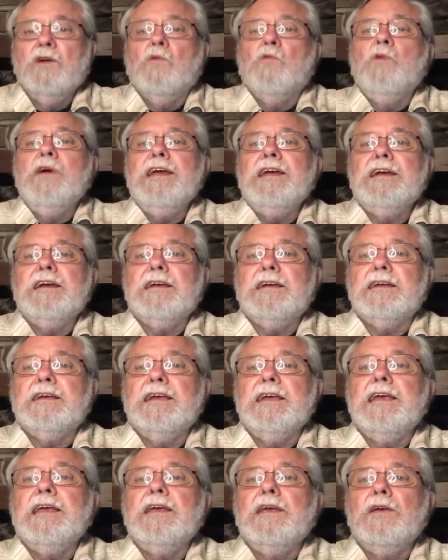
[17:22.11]

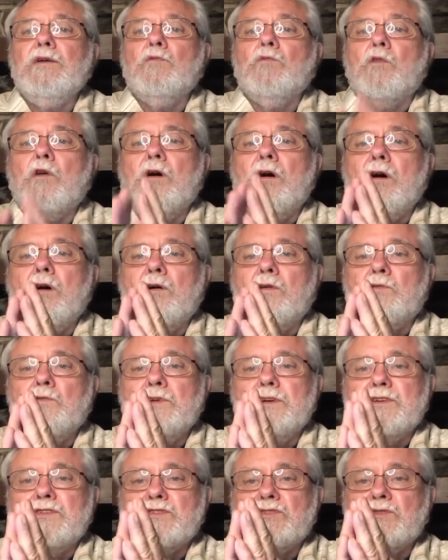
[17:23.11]
Winkie
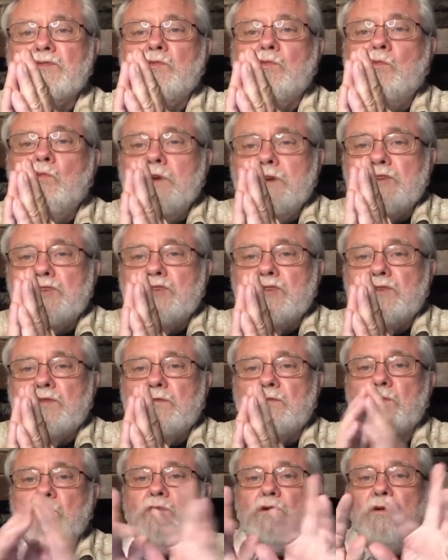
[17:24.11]
walrus wished
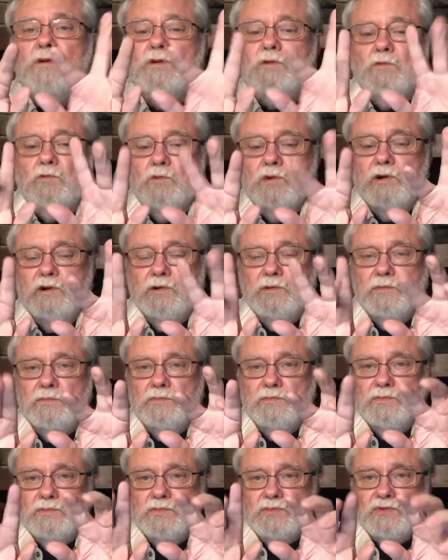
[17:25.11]
for
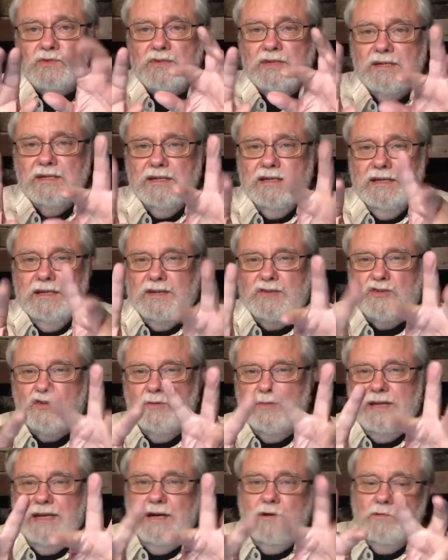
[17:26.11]
worms. Now
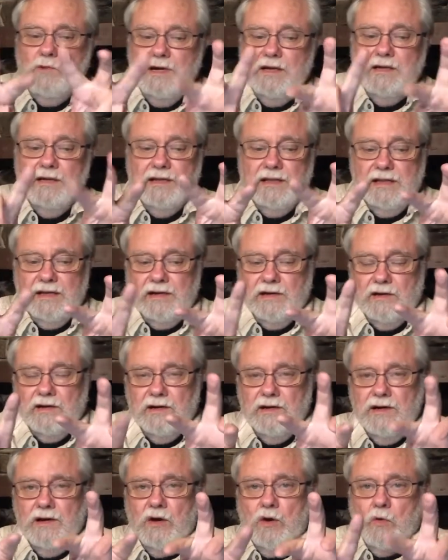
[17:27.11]
show me how wiggly they
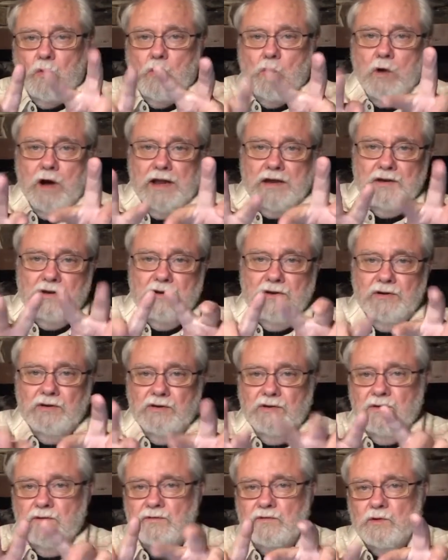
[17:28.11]
are.
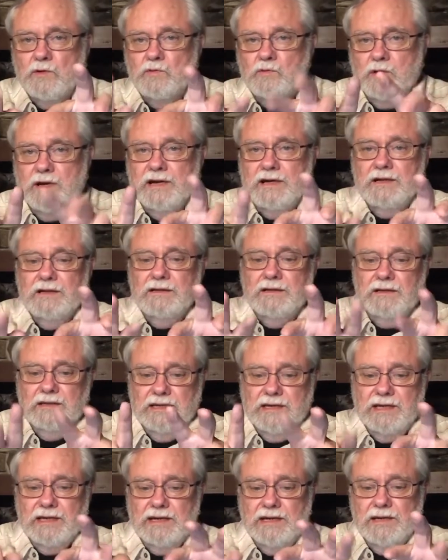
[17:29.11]
Wonderful
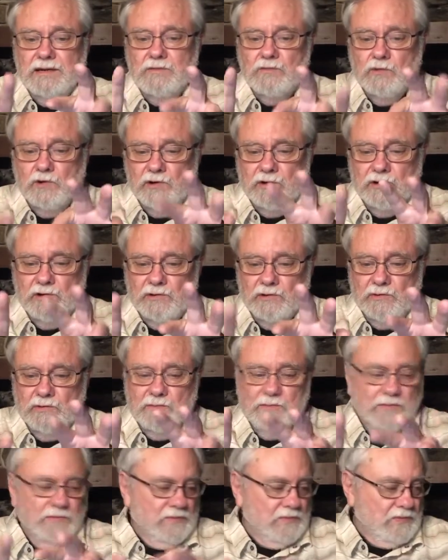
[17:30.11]
wiggly
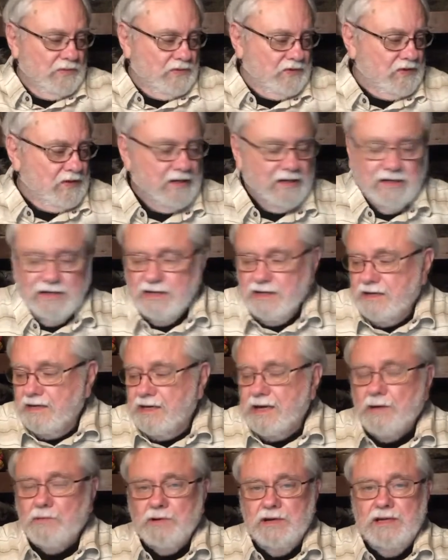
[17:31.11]
worms.
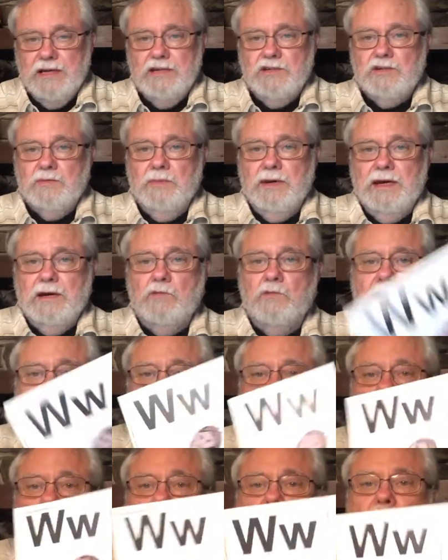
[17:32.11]
Now we need to make
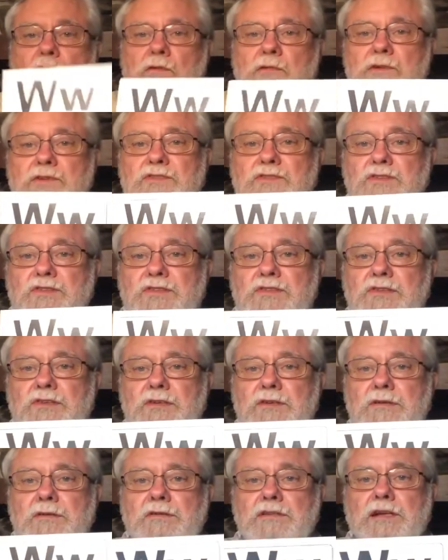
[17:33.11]
Winkie walruses
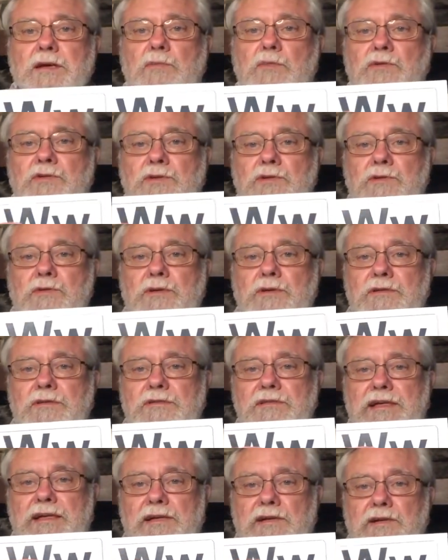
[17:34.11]
W
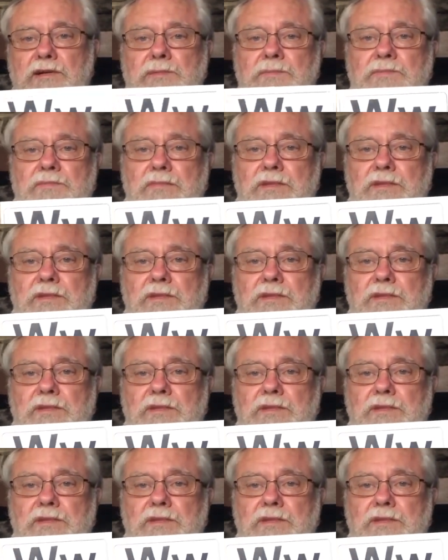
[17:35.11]
letter.